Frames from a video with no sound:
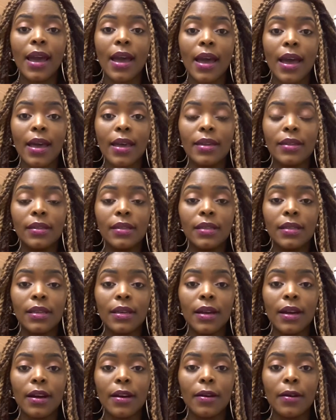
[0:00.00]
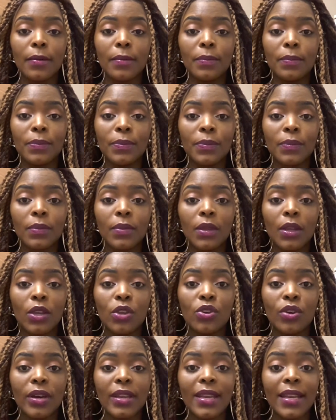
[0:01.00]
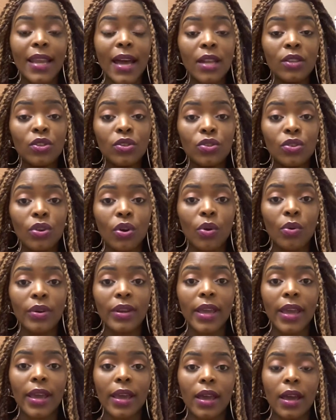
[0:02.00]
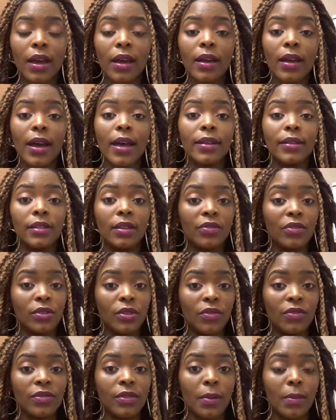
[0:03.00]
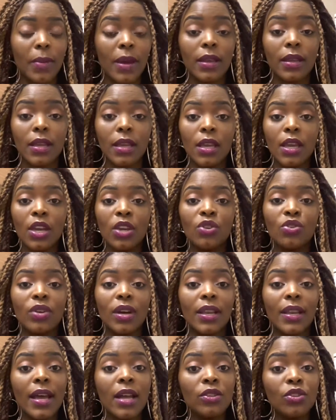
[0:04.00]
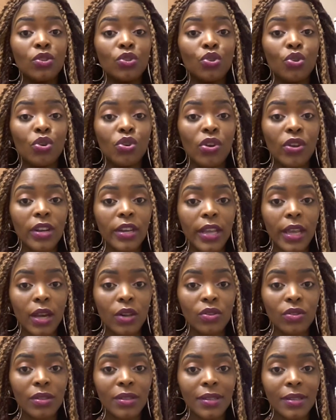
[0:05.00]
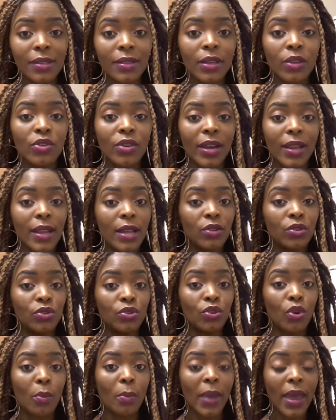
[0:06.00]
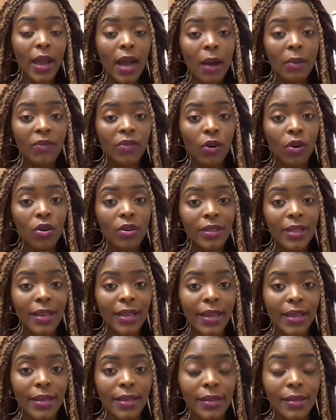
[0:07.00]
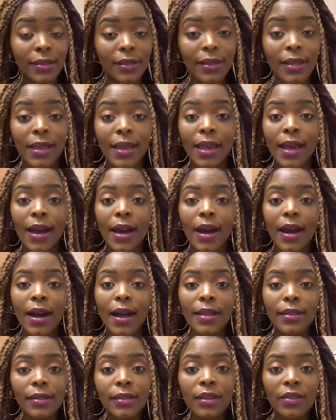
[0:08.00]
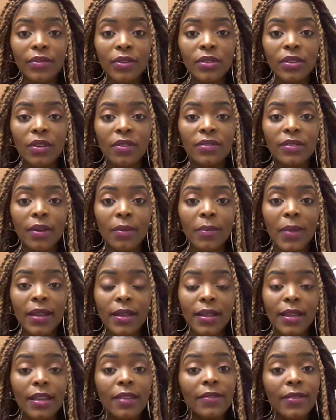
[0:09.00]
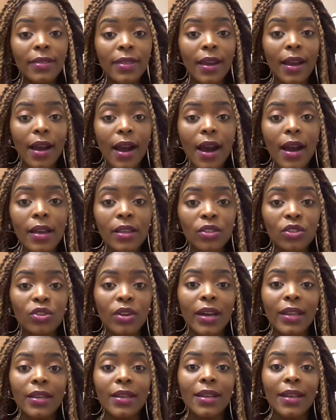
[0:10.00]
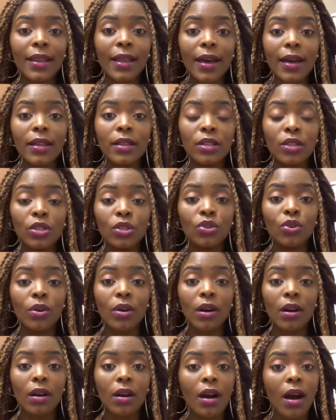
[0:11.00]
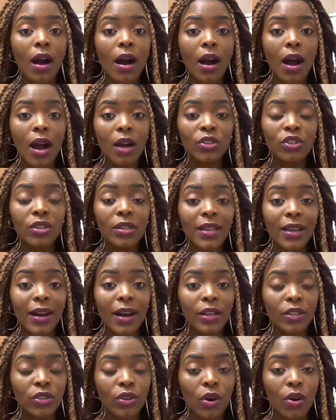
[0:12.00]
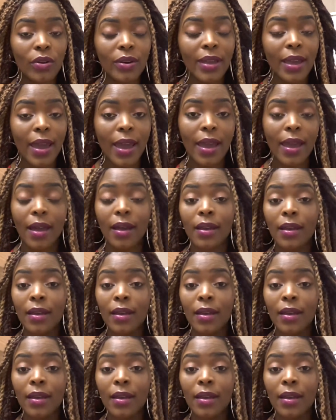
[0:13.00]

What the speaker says: and you can learn to do your own hair and save yourself some money. You can learn to do your nails, you can learn to do your makeup for all the ladies and save yourself some money. Even the guys, you can learn to actually cut your own hair,